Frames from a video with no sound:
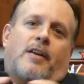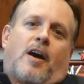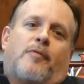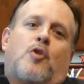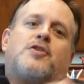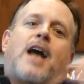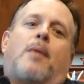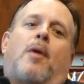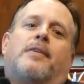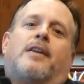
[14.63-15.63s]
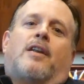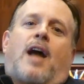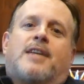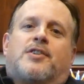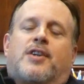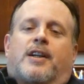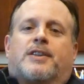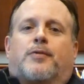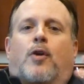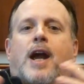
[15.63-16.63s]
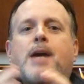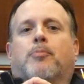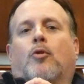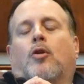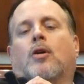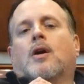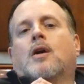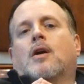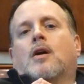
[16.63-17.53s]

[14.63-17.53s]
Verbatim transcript: Uh, first down month in the last six for April